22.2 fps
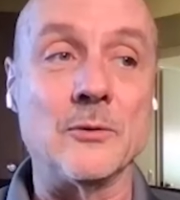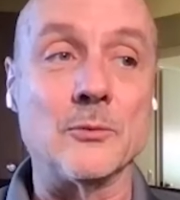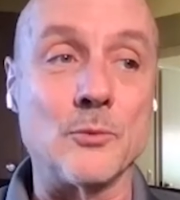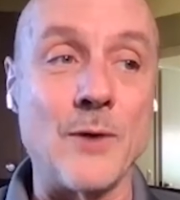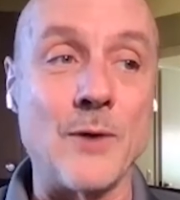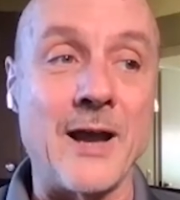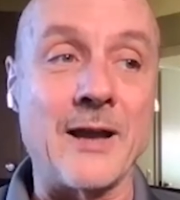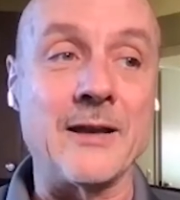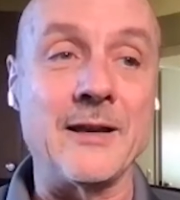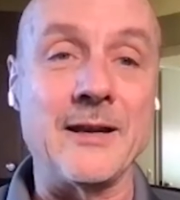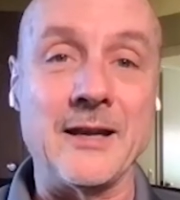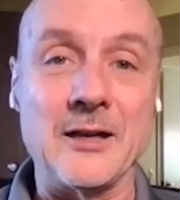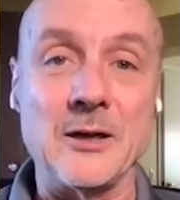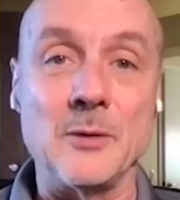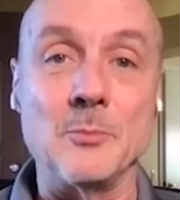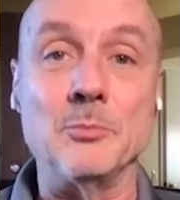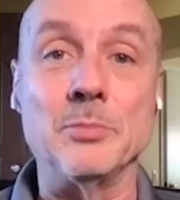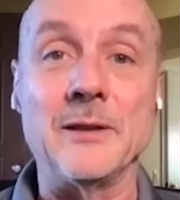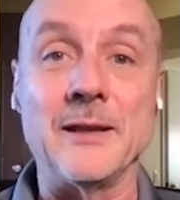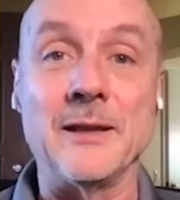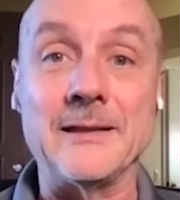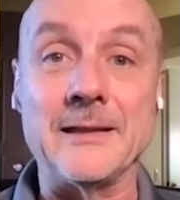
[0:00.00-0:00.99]
reckoning and a
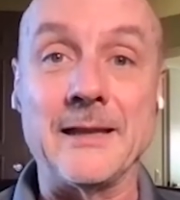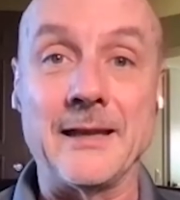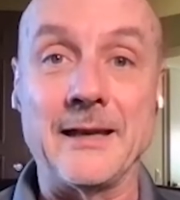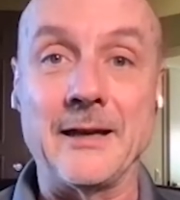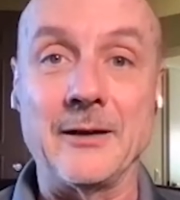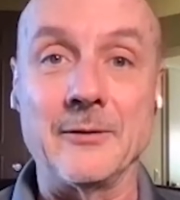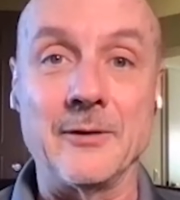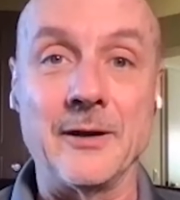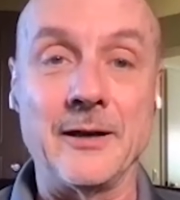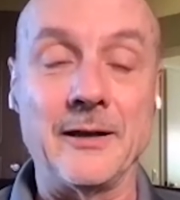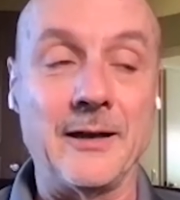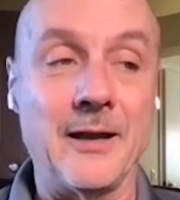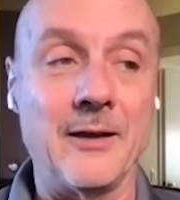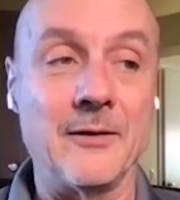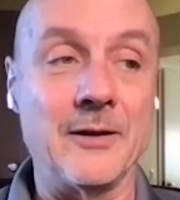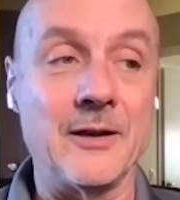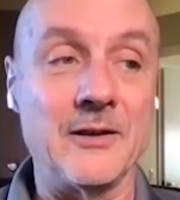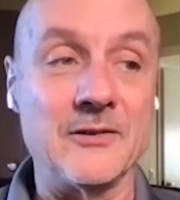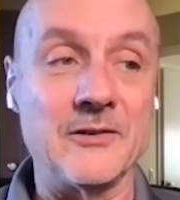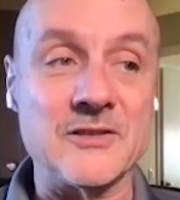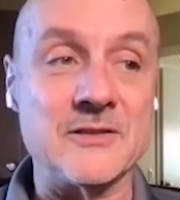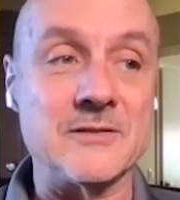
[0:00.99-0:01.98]
bloodletting right now.
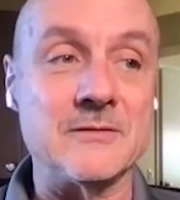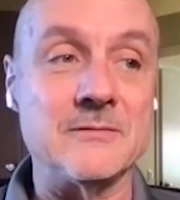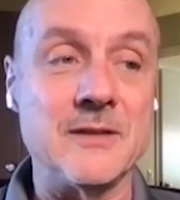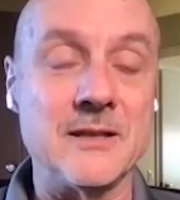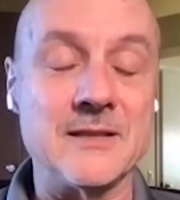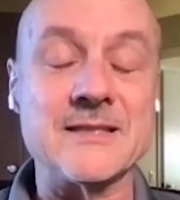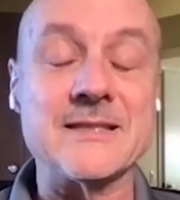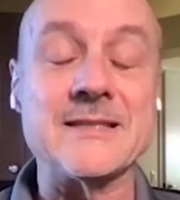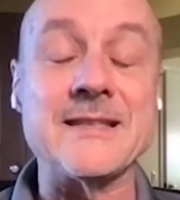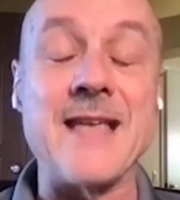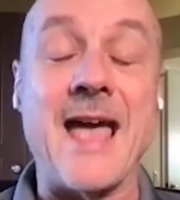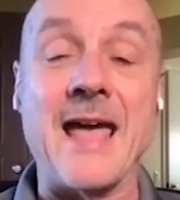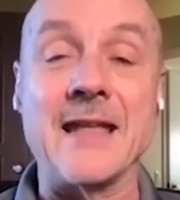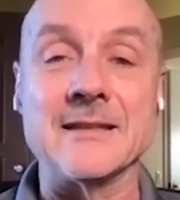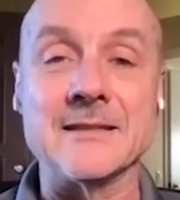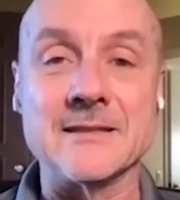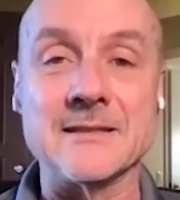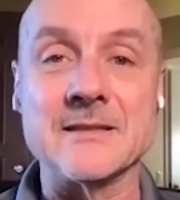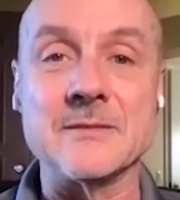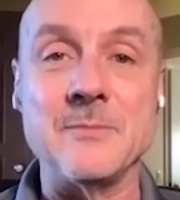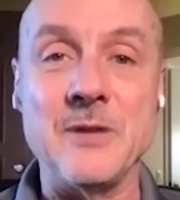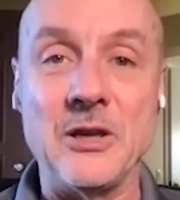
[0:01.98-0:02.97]
And it
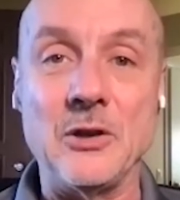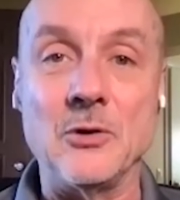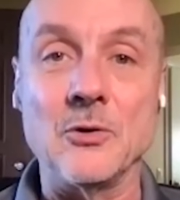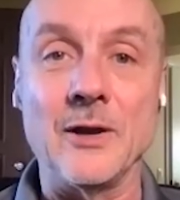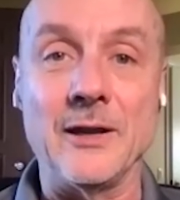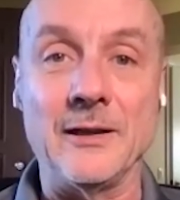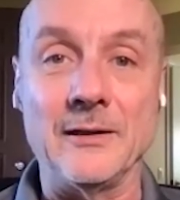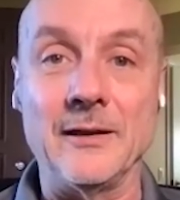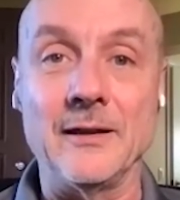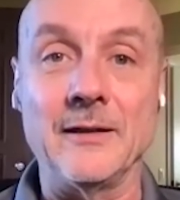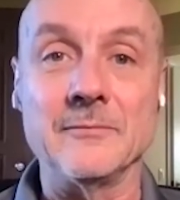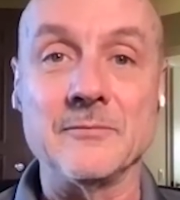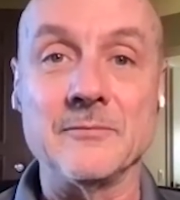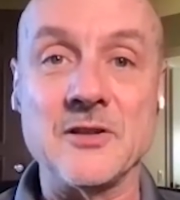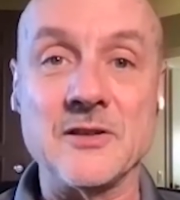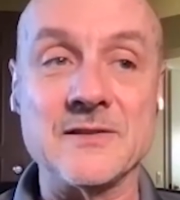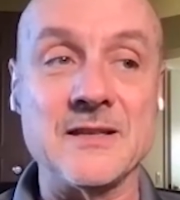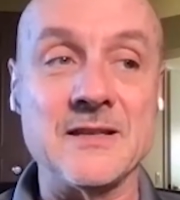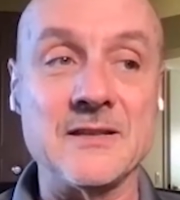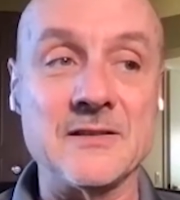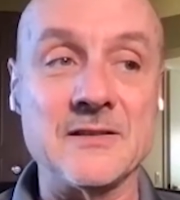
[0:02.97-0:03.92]
saddens me greatly to see